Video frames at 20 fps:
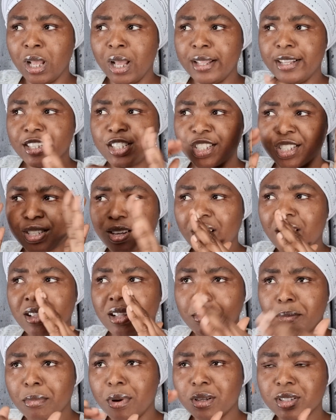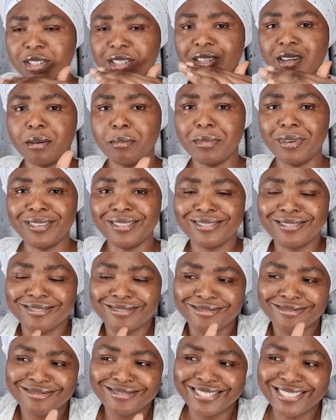You saw in the months coming.
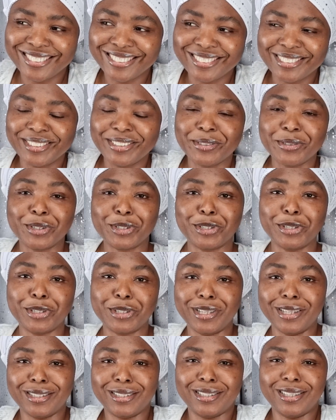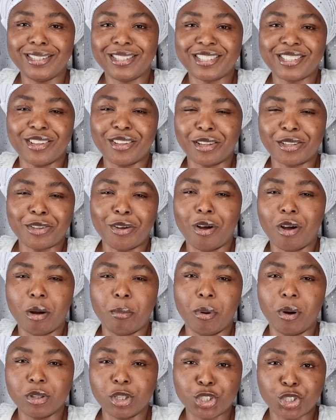The talk
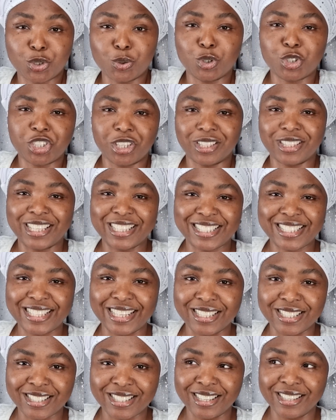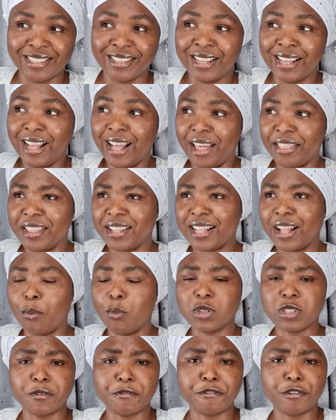about the social distancing. I think that
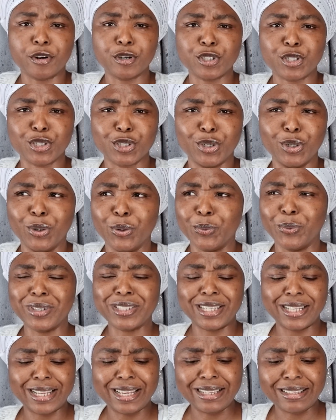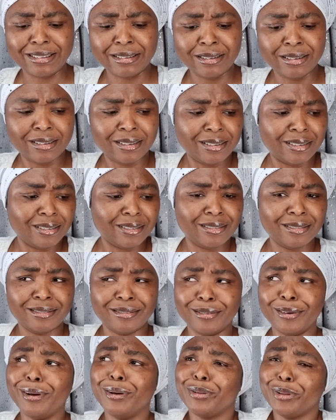was the first to go, wasn't it?
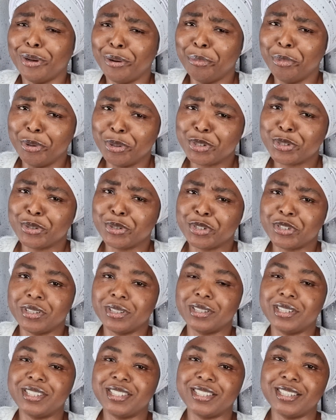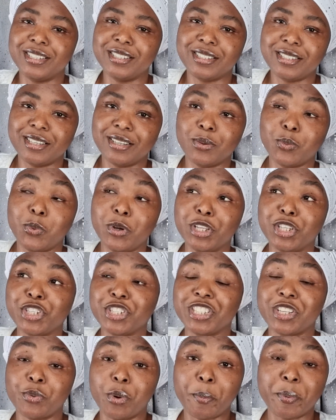Oh, no more social distancing, which
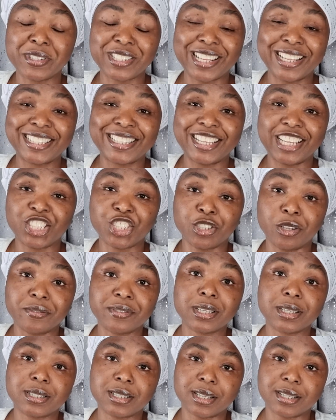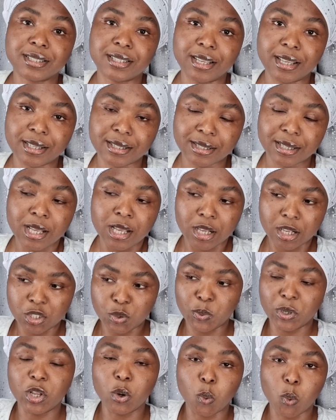is a representation of 666.
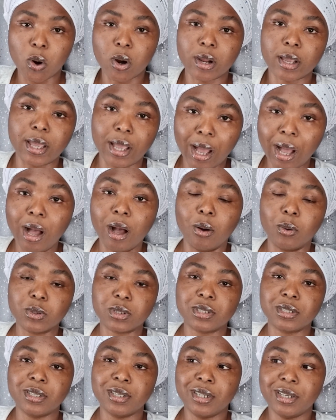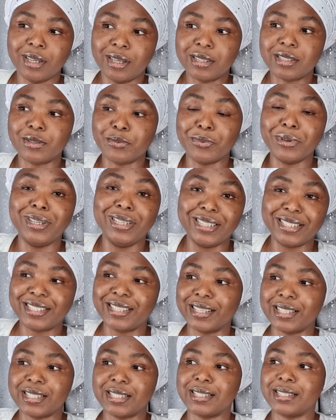Because when you work it out, it's really
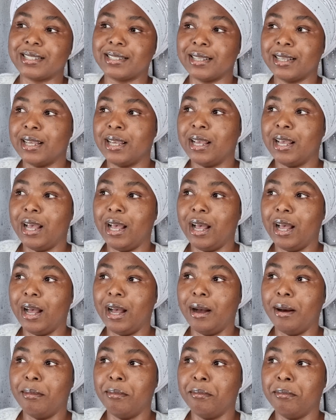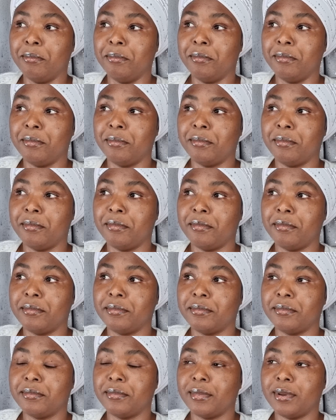six.
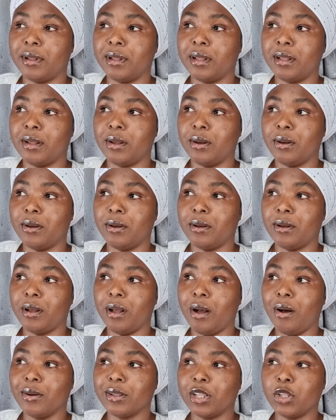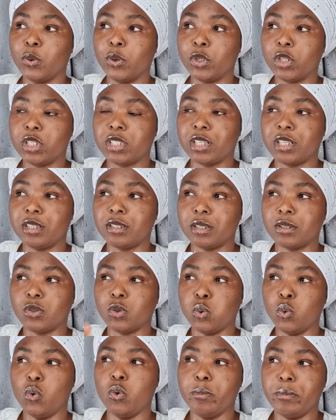How to do it? It's
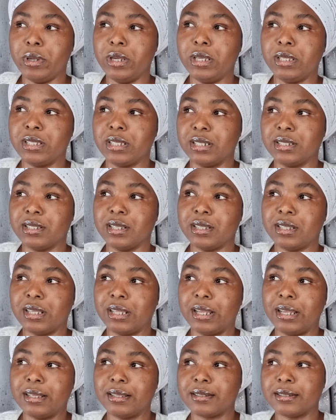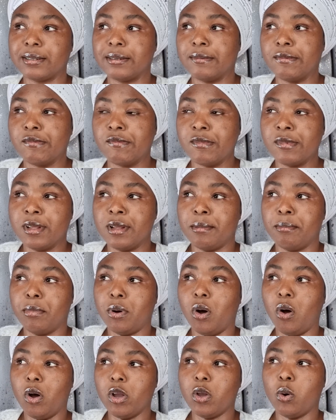2 meters, isn't it?
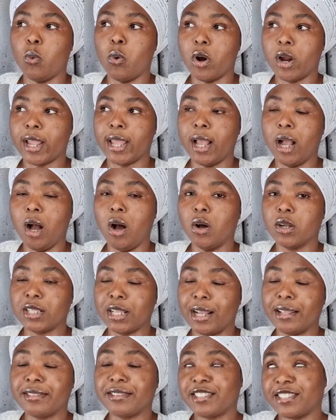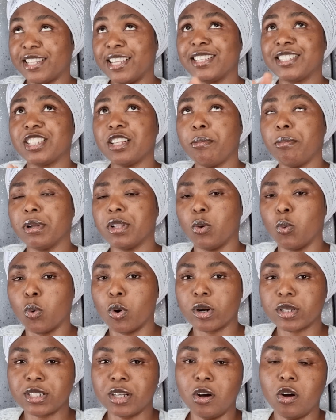But how you work it out, I think somebody
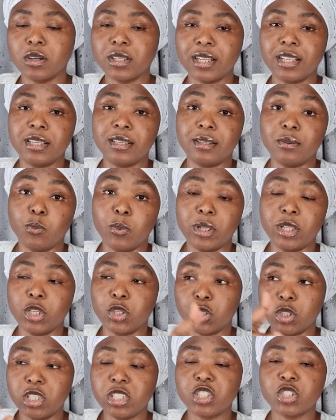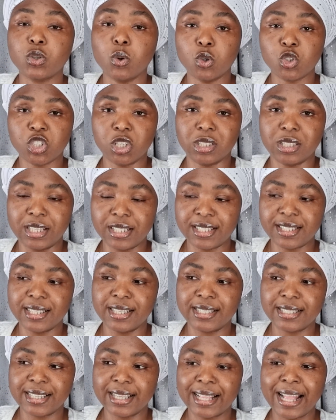worked it out. And it, when this social
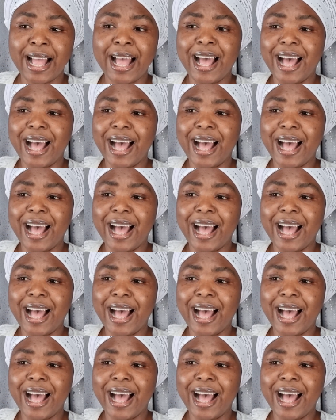distancing